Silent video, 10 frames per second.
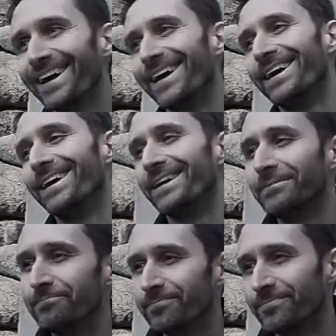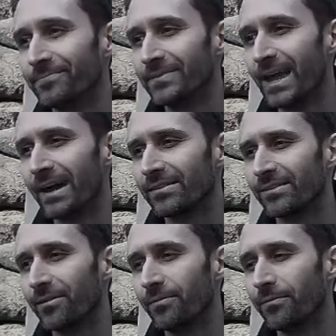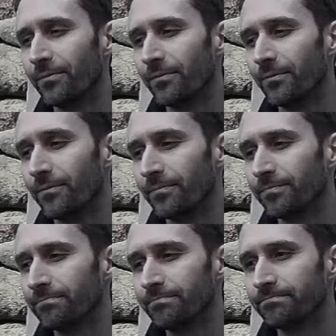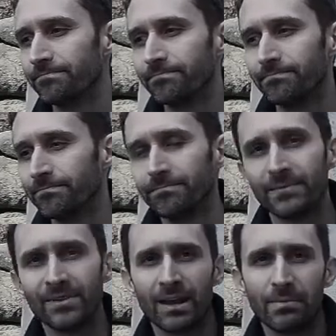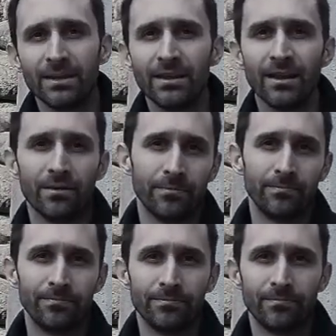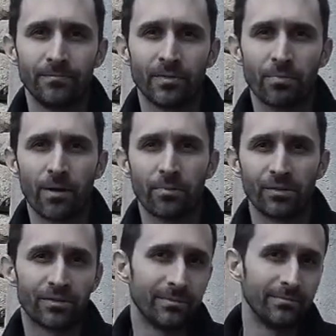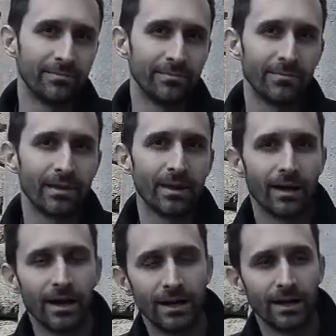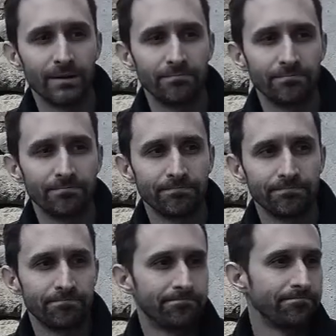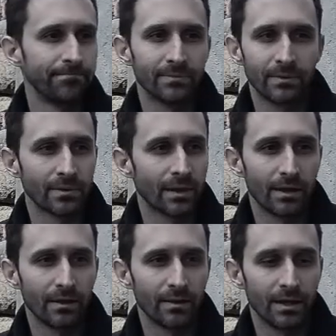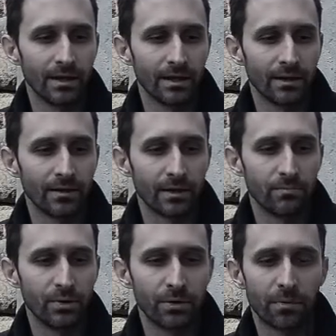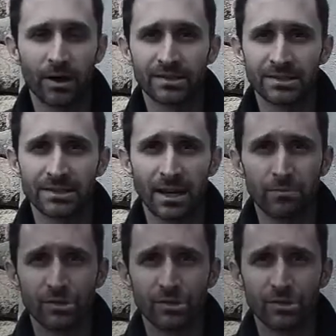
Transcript: Um, yeah, so it's not a big deal for preppers. Um, the uh, the computer process that I was